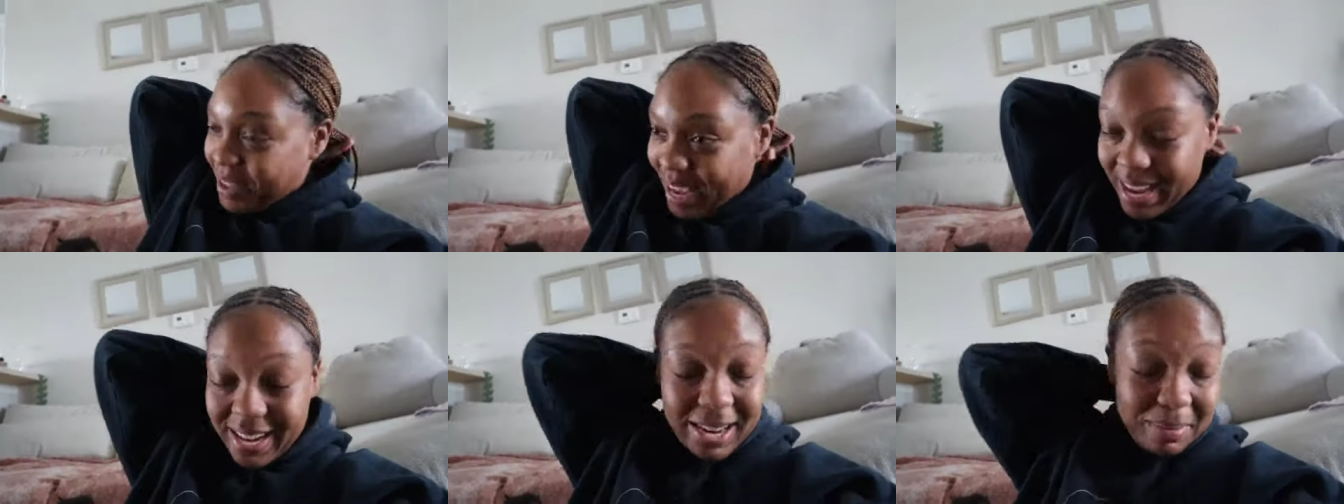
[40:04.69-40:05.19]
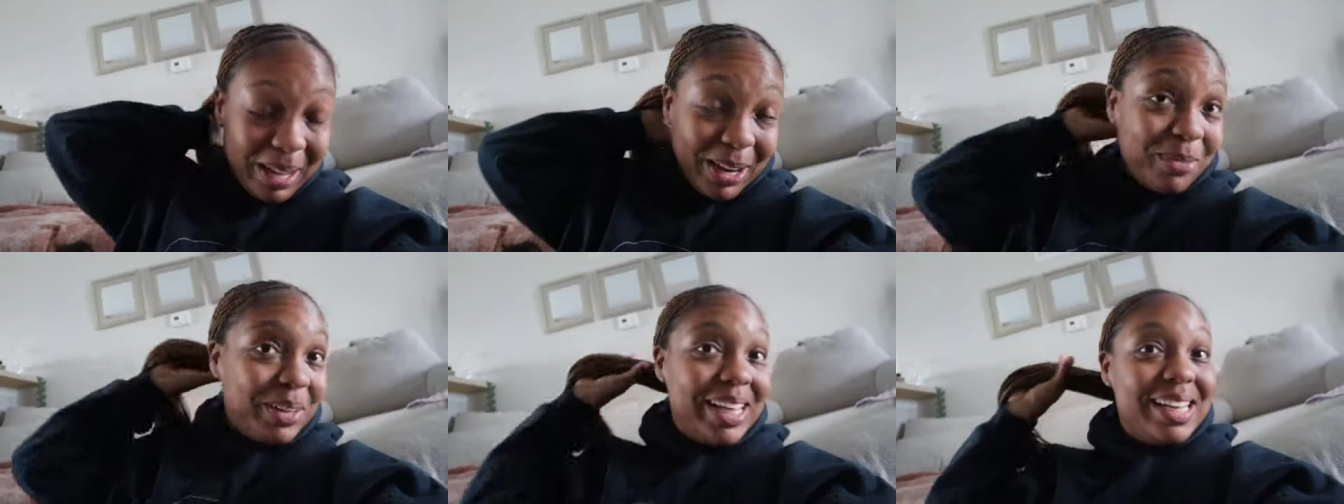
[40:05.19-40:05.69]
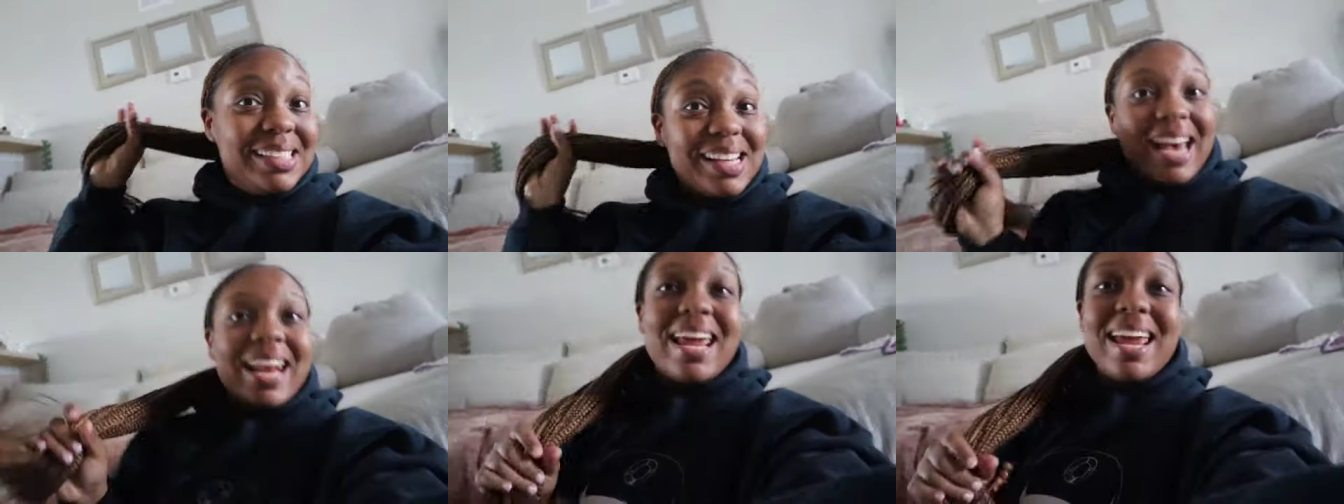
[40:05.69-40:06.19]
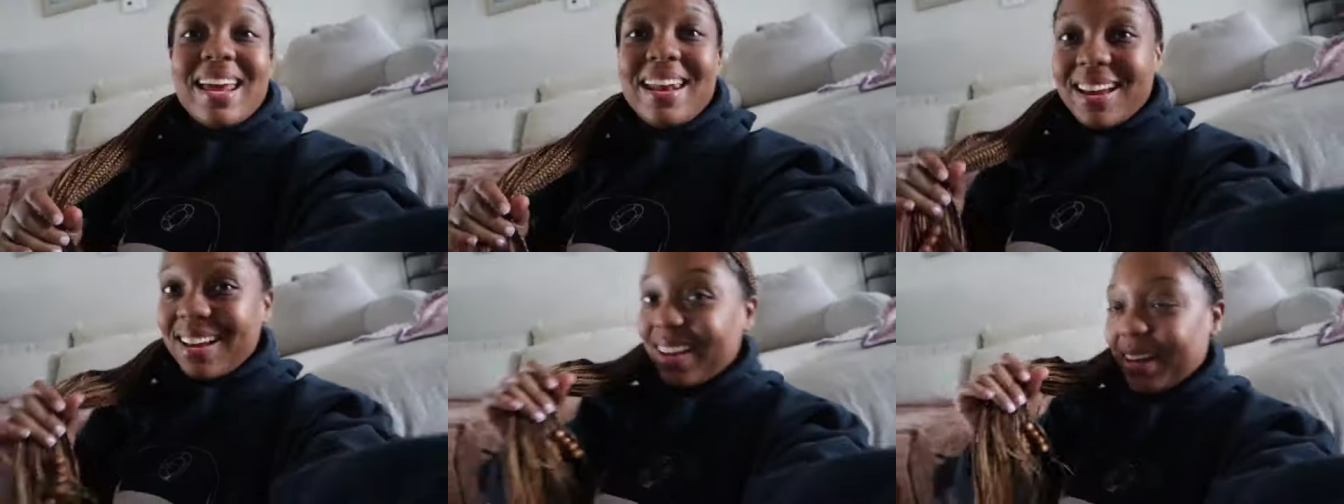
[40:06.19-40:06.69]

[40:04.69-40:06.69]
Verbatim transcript: And I'm like really excited.